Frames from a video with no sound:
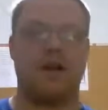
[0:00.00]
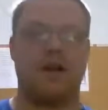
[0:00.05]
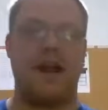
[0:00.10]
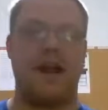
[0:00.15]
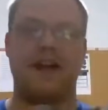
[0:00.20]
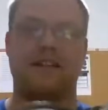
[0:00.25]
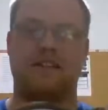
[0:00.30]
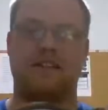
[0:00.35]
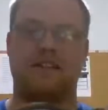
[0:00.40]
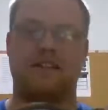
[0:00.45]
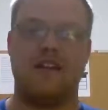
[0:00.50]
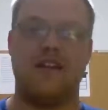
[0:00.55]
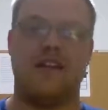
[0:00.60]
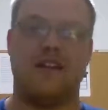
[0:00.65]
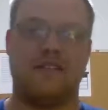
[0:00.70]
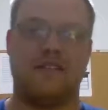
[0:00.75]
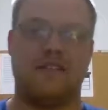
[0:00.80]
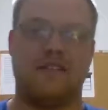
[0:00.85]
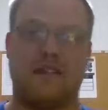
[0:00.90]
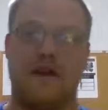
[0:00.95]
as
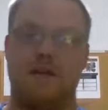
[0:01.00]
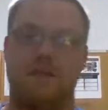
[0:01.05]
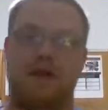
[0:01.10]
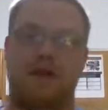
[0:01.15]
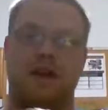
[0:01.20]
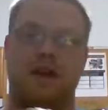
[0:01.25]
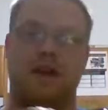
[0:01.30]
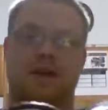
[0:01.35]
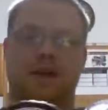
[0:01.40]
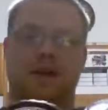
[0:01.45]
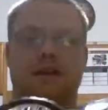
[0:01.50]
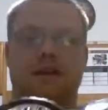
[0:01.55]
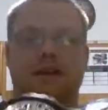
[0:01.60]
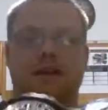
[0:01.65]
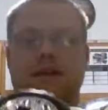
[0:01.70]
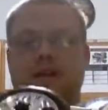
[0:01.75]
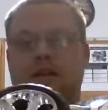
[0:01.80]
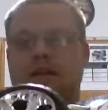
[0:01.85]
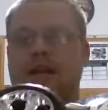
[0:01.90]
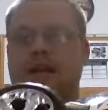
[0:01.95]
is, I mean,
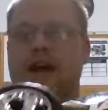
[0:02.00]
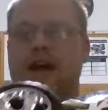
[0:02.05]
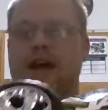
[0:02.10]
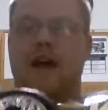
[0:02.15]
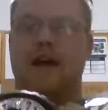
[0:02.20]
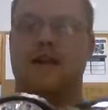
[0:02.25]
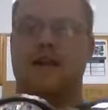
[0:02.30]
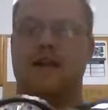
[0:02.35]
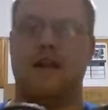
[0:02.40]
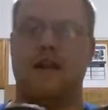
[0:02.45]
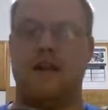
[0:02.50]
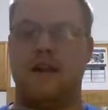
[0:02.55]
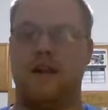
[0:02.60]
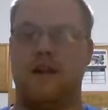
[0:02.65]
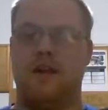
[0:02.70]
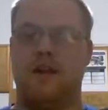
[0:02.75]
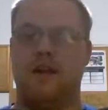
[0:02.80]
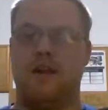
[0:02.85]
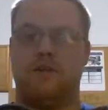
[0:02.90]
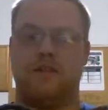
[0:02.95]
yeah, it needed
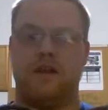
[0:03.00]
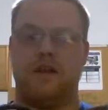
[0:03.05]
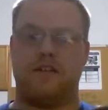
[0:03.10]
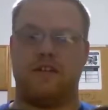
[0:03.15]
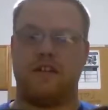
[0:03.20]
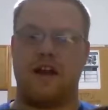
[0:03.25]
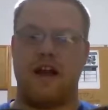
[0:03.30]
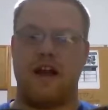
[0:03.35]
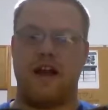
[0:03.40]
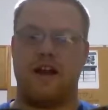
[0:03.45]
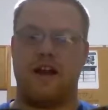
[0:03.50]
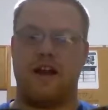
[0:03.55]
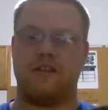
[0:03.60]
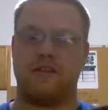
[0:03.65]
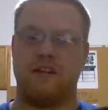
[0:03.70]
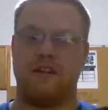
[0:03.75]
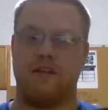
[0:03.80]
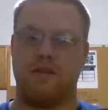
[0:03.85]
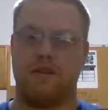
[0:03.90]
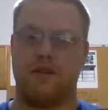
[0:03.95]
new rear tires and
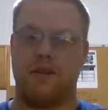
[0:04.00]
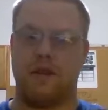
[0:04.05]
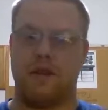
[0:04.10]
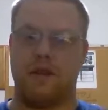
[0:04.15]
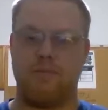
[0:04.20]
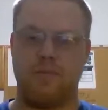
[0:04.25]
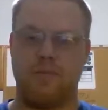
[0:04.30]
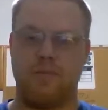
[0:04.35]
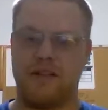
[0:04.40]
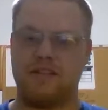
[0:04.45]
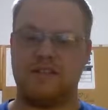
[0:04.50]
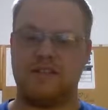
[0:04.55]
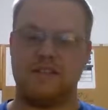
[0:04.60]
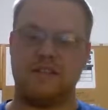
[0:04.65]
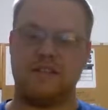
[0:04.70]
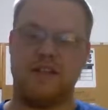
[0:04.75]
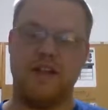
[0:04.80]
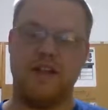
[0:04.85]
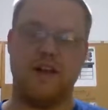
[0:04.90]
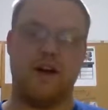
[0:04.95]
everything, but
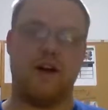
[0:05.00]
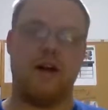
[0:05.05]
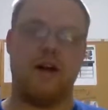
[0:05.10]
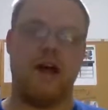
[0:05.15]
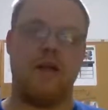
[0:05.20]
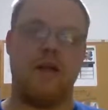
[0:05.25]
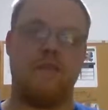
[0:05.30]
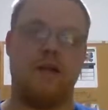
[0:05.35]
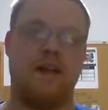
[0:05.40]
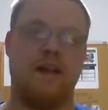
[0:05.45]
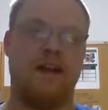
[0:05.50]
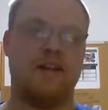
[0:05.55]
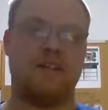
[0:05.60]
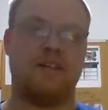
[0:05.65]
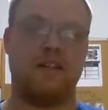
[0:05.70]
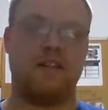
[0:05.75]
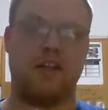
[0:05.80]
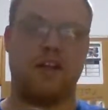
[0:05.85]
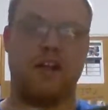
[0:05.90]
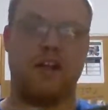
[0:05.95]
still, I mean, it's a
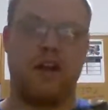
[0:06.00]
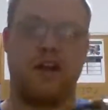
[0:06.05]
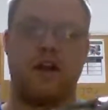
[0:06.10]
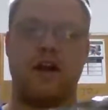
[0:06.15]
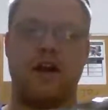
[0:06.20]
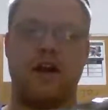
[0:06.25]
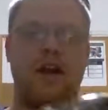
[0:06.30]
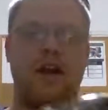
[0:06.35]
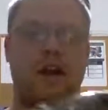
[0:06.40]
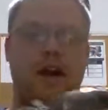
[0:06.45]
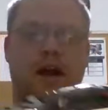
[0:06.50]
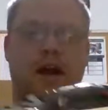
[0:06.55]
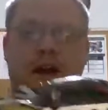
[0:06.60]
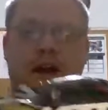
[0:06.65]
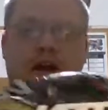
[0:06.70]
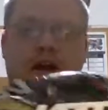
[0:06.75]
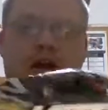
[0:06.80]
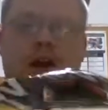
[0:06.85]
good car. I